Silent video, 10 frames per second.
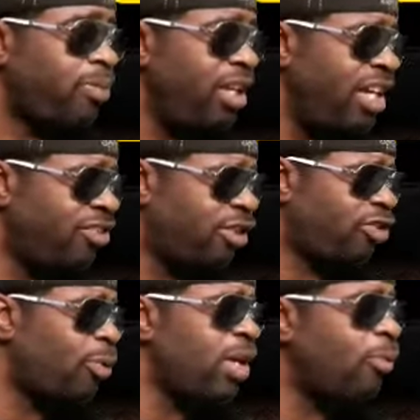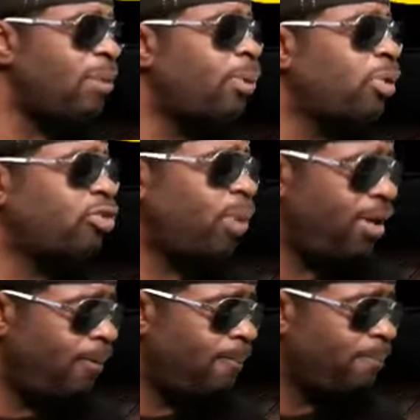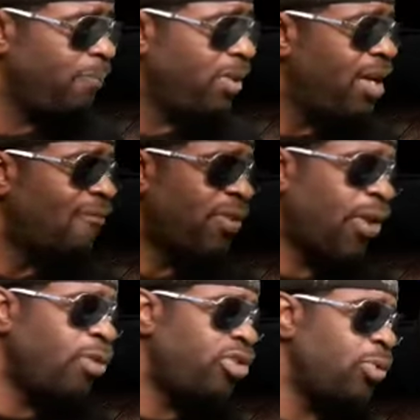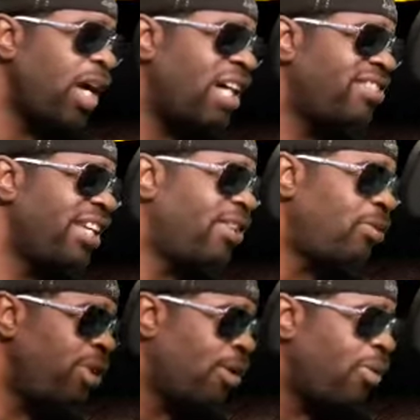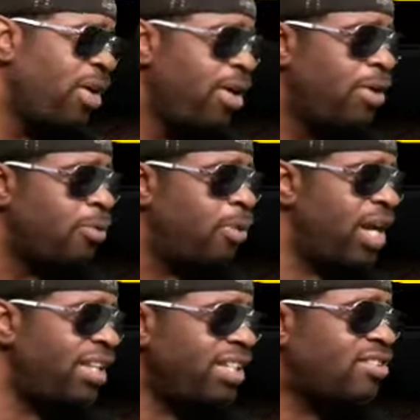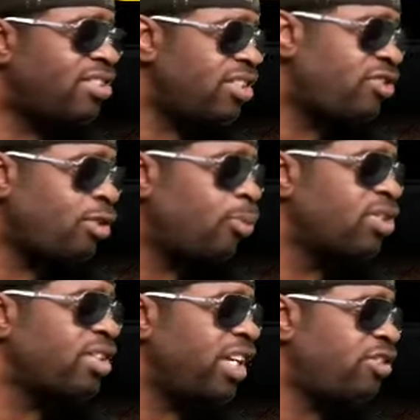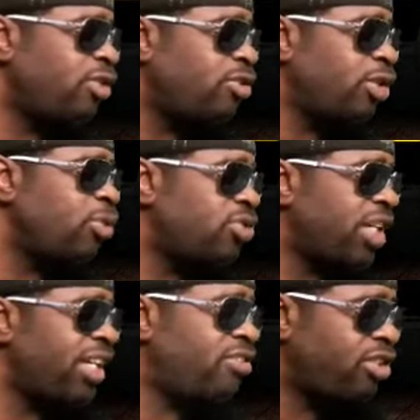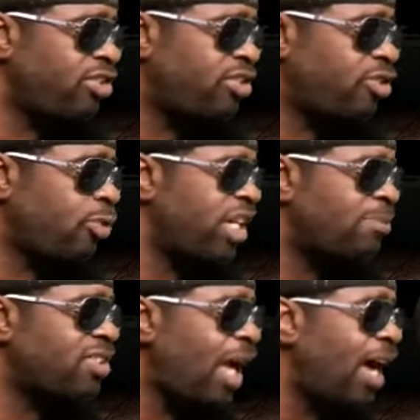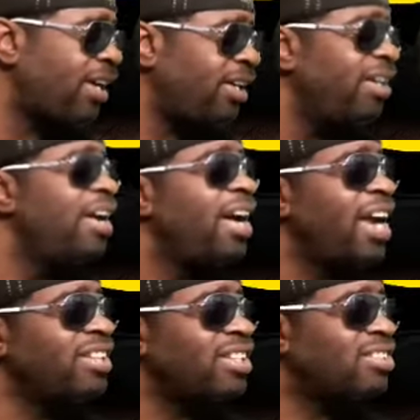into the Scream reboot as well. For those of you guys that don't know, Randy's sister was introduced into the Scream saga in the